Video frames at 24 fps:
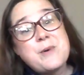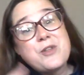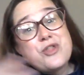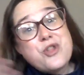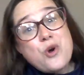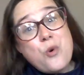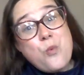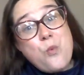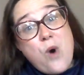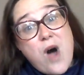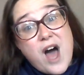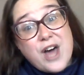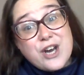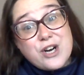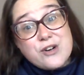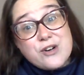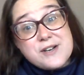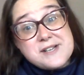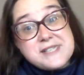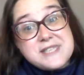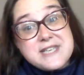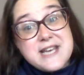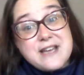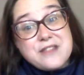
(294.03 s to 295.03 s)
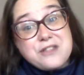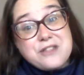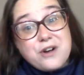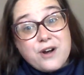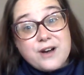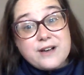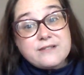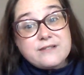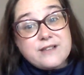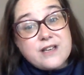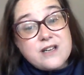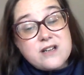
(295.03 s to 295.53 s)
But the water is
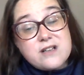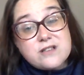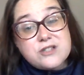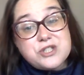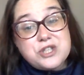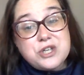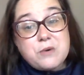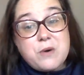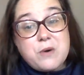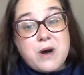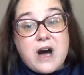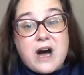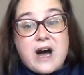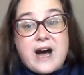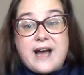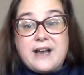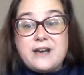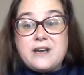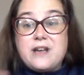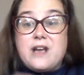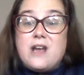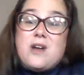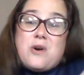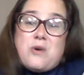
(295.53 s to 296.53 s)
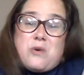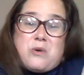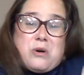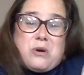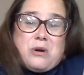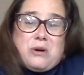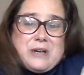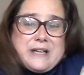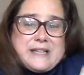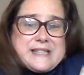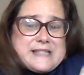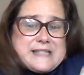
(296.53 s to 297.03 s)
either a little too hot
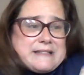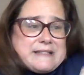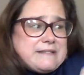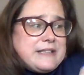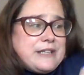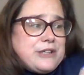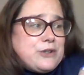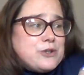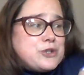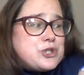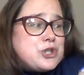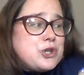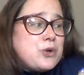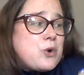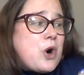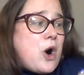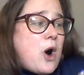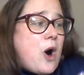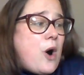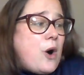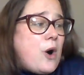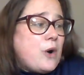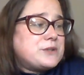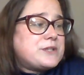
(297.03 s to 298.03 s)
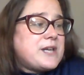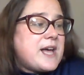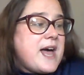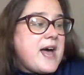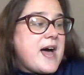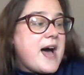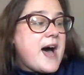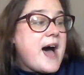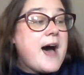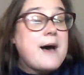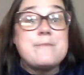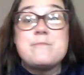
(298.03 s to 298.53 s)
or it's a little too cold.
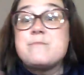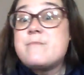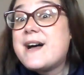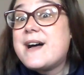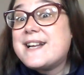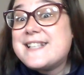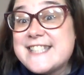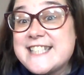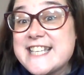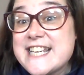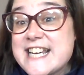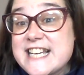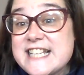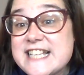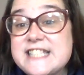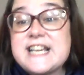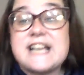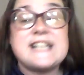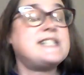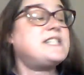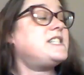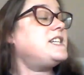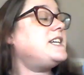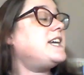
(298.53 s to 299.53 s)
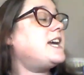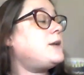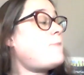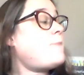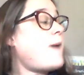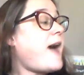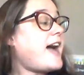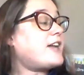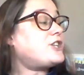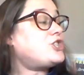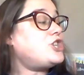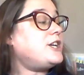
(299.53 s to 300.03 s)
I'm musty and dusty
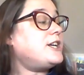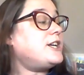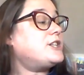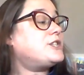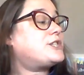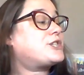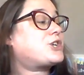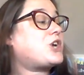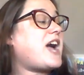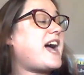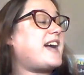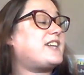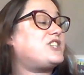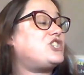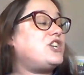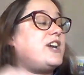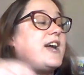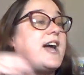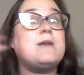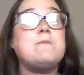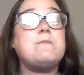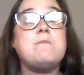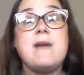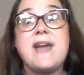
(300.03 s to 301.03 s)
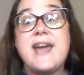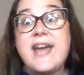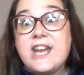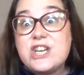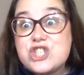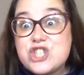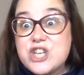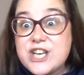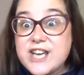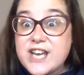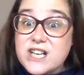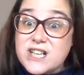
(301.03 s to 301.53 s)
and patchy and scratchy and
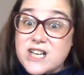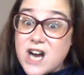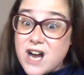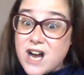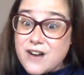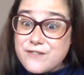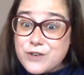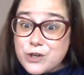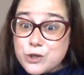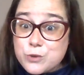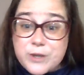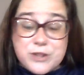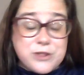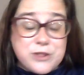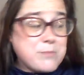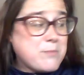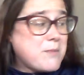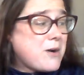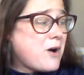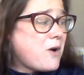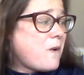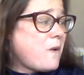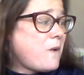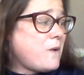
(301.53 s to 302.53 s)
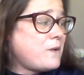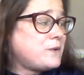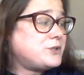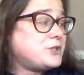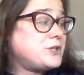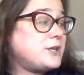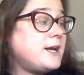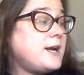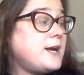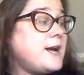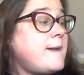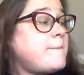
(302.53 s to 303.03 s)
mangy and covered with
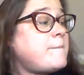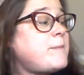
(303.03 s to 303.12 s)
mold.